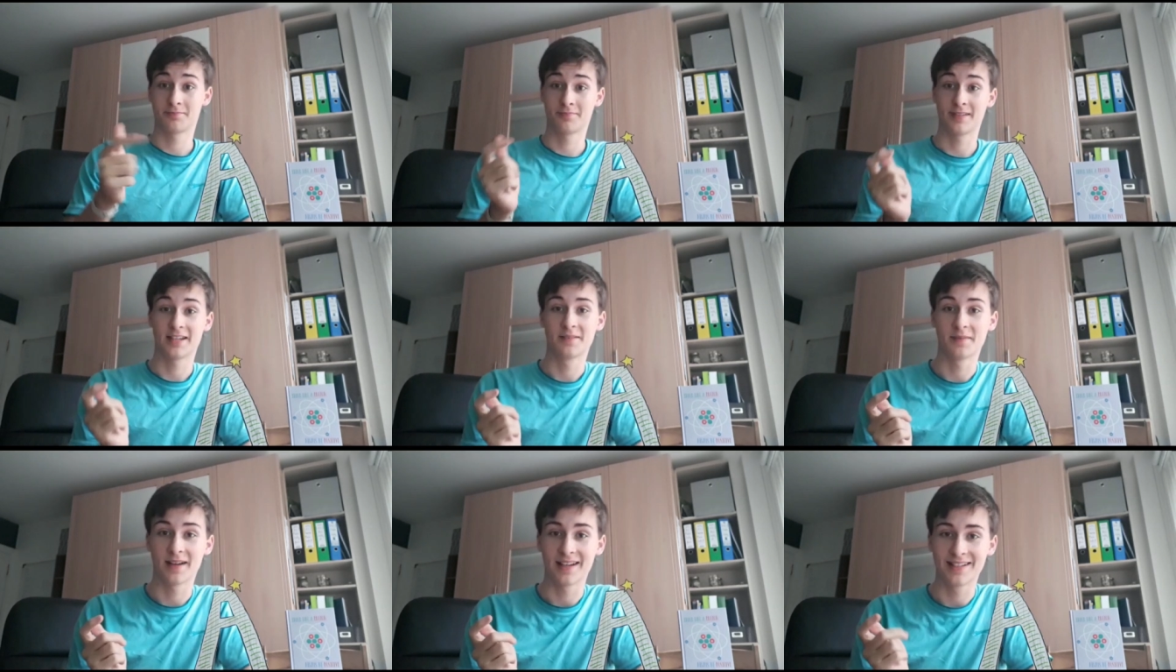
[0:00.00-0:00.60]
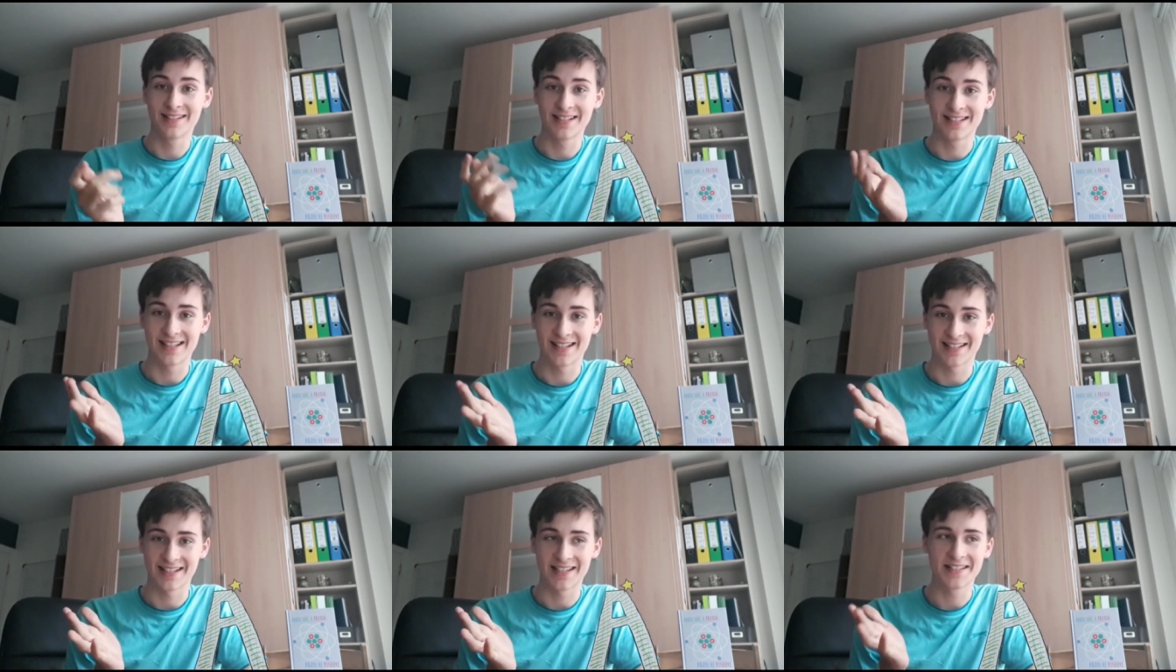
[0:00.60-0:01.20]
in my
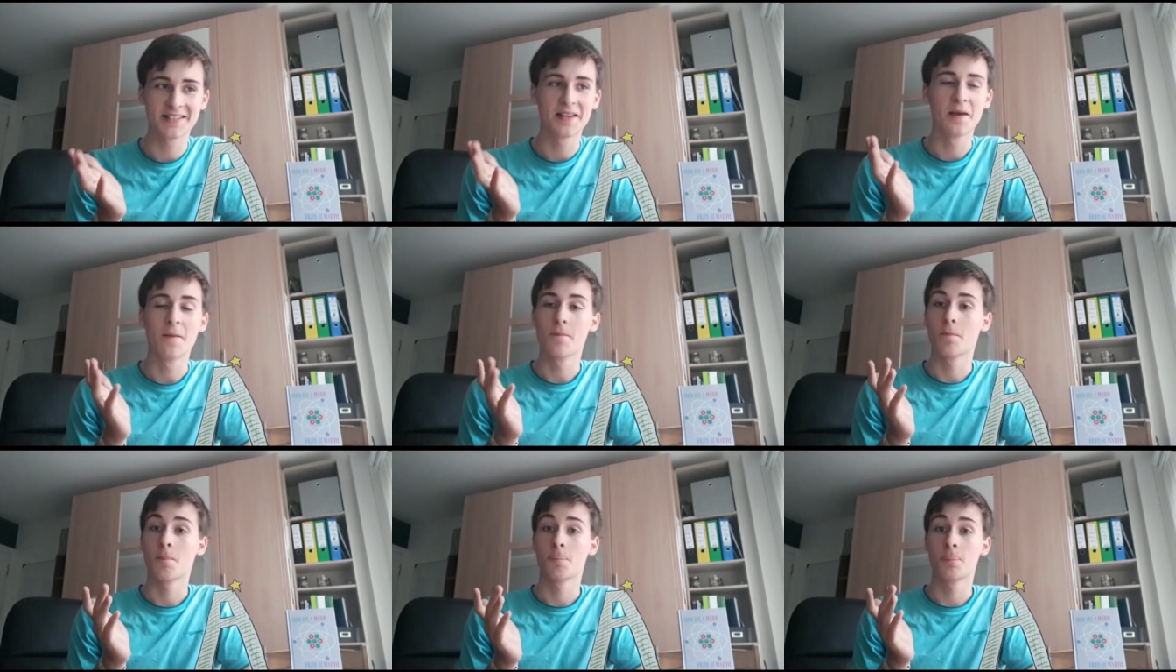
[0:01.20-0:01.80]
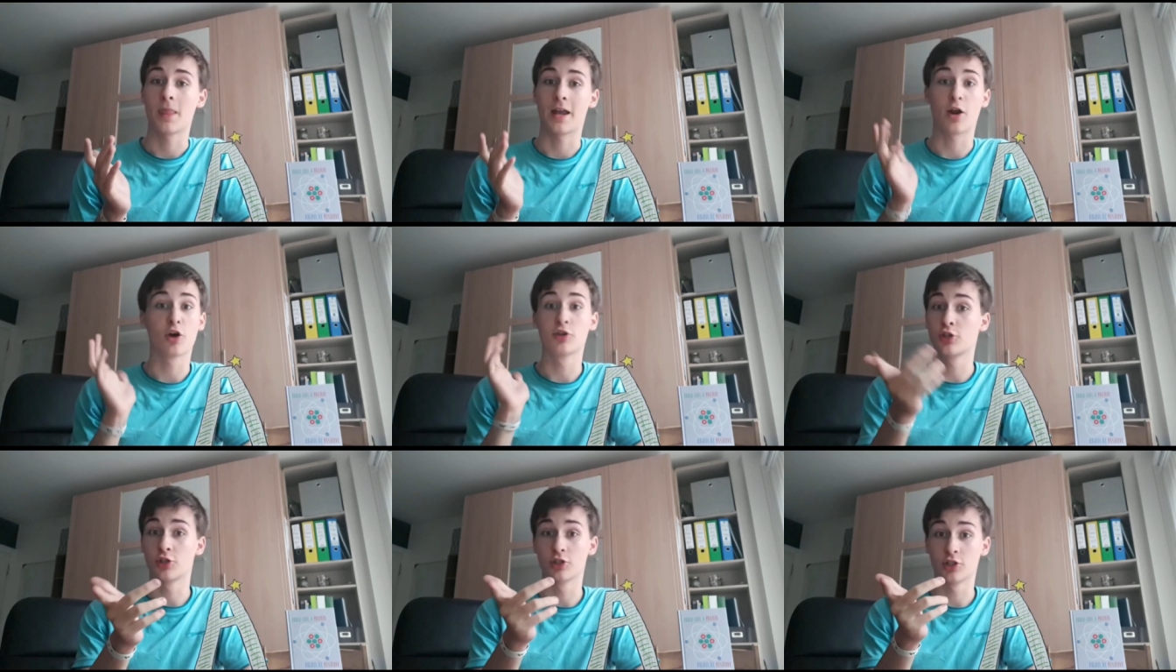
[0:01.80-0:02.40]
GCSEs and how
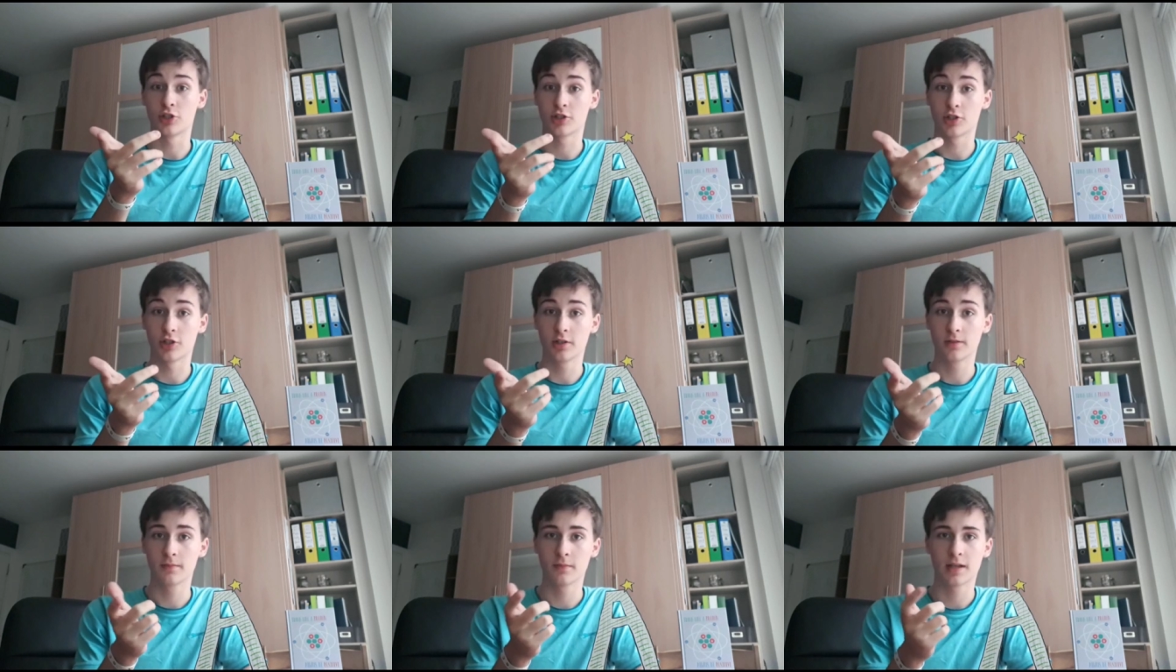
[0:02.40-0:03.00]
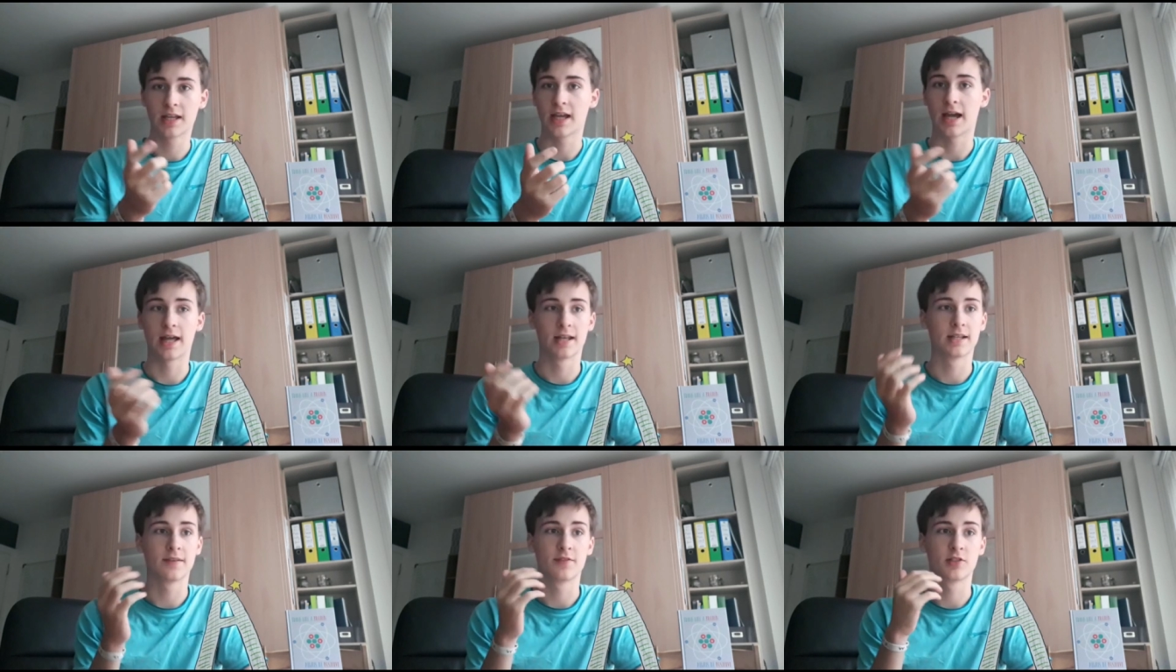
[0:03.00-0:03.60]
you can do it too,
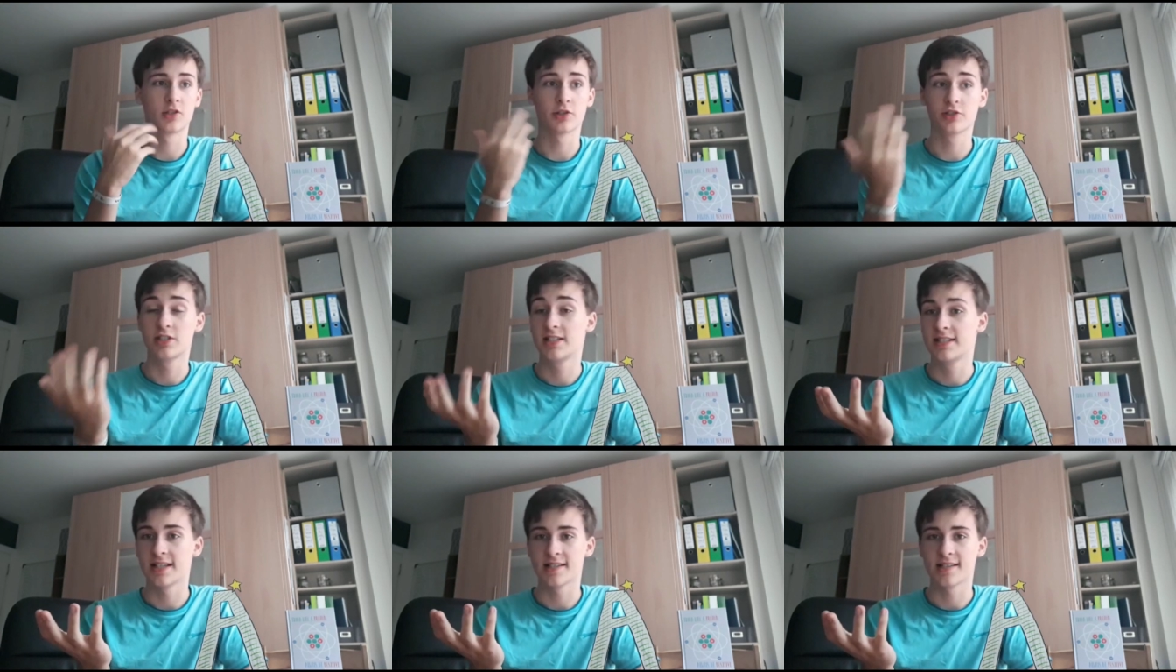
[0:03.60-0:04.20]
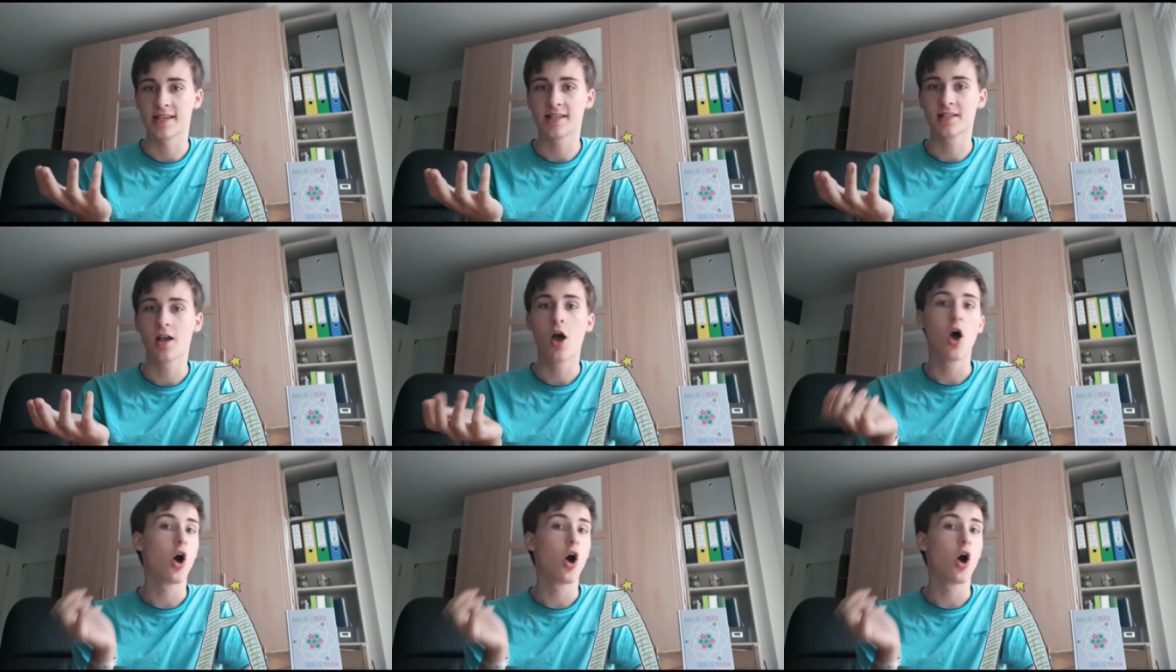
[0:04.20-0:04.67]
and if it's not GCSEs,